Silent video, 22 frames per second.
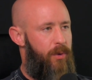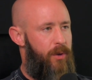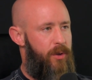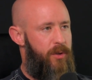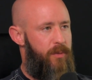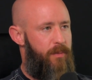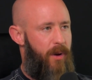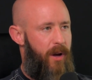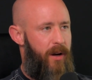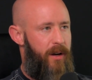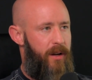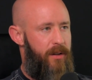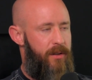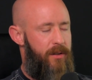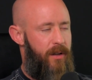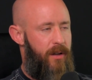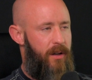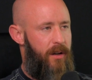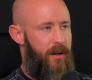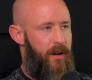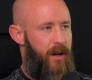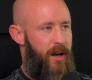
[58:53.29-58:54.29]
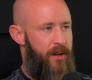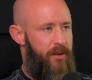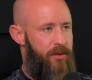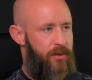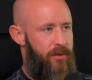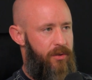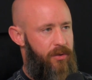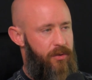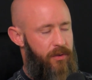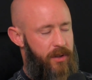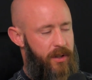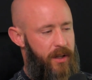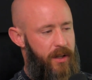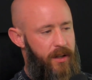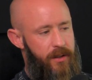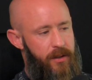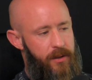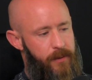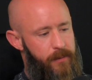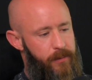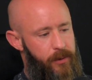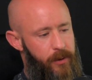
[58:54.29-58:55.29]
responded to ICER's
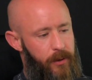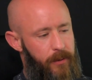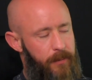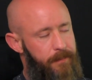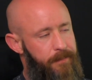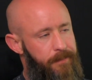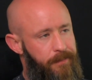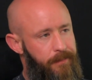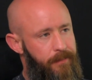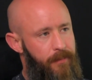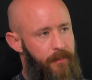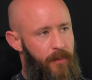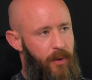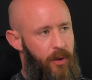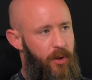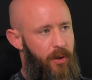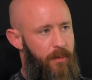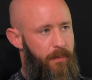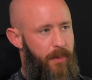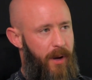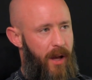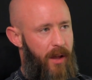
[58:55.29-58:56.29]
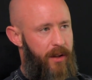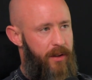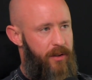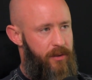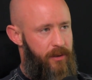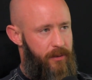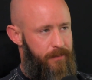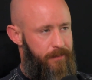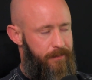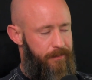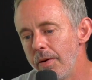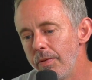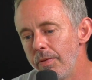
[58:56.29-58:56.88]
critiques. So good balance.